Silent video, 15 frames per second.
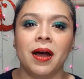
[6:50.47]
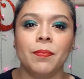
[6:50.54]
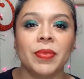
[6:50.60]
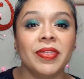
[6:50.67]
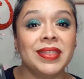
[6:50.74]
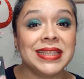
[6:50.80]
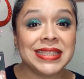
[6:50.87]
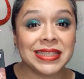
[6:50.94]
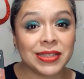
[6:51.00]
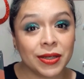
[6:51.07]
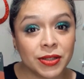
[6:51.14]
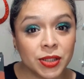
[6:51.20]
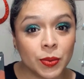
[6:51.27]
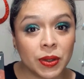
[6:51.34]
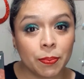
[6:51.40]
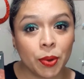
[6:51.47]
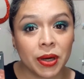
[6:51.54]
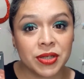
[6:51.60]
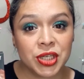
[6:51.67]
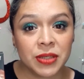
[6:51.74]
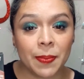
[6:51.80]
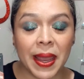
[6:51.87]
This is also in a
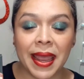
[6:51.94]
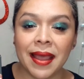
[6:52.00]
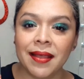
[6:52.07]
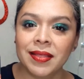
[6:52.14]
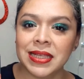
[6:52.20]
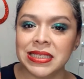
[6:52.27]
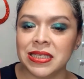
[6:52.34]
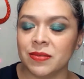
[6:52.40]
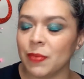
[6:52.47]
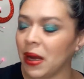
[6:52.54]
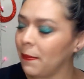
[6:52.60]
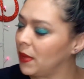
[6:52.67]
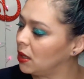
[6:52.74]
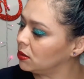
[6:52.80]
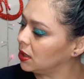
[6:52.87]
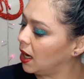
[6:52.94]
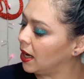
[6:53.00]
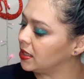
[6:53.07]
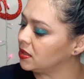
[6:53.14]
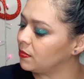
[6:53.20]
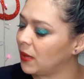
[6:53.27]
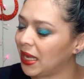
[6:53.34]
project pan. This is my Melt
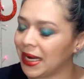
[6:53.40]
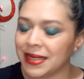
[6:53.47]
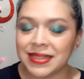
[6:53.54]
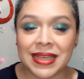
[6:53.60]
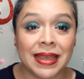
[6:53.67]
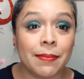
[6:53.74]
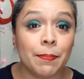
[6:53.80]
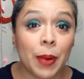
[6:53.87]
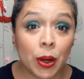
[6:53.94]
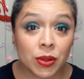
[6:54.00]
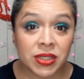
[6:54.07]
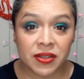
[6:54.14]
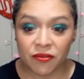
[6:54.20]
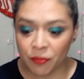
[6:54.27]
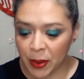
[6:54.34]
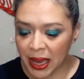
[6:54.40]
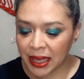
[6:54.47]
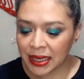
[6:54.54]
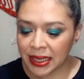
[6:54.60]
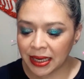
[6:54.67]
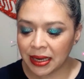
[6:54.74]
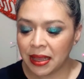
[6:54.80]
Cosmetics Impulsive
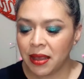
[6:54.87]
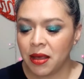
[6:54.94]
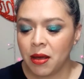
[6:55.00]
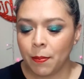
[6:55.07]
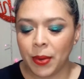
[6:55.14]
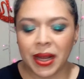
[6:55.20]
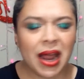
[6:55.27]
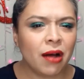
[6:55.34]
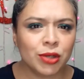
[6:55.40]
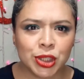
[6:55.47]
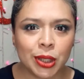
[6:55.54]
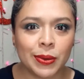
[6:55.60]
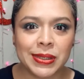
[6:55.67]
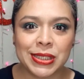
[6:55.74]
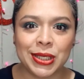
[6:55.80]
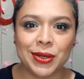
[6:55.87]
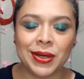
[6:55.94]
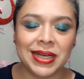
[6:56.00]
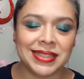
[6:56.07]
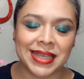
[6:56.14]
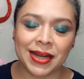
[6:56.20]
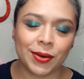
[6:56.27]
palette, but I'll show it to you
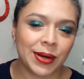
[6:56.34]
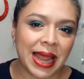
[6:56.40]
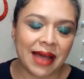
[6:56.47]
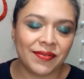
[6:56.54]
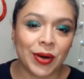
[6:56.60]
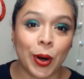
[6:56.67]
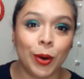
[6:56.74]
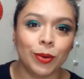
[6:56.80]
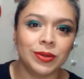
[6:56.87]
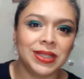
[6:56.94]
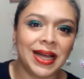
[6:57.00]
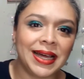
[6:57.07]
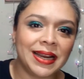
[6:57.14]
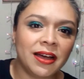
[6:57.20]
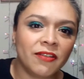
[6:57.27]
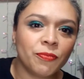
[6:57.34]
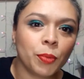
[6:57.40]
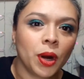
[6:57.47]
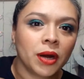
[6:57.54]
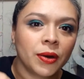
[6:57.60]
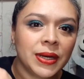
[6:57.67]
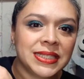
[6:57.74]
because I don't have a whole lot of
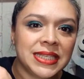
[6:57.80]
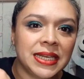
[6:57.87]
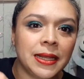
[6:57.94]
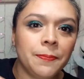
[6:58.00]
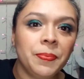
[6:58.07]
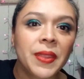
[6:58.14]
progress in it.